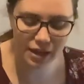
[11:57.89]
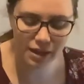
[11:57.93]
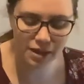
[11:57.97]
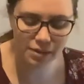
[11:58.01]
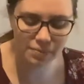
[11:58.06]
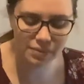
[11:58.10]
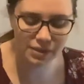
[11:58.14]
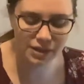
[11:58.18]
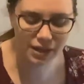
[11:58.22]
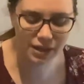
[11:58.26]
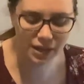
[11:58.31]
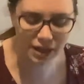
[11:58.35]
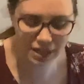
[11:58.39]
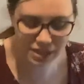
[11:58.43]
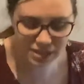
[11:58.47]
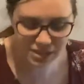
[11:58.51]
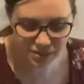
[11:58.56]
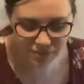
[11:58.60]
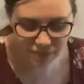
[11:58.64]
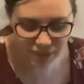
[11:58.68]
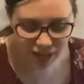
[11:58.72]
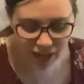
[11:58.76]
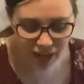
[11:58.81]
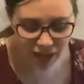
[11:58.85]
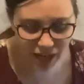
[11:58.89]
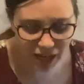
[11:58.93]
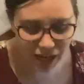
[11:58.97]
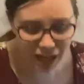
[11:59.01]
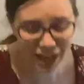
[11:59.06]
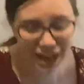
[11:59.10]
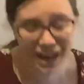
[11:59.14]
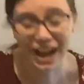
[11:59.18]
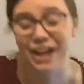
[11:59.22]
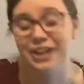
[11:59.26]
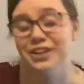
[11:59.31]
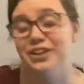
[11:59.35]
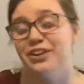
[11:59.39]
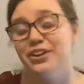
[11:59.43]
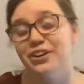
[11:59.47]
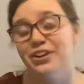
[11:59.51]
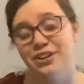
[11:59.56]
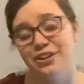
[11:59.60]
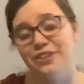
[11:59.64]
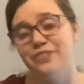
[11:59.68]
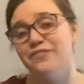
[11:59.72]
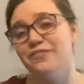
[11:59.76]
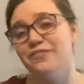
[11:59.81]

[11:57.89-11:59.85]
And because of that, I couldn't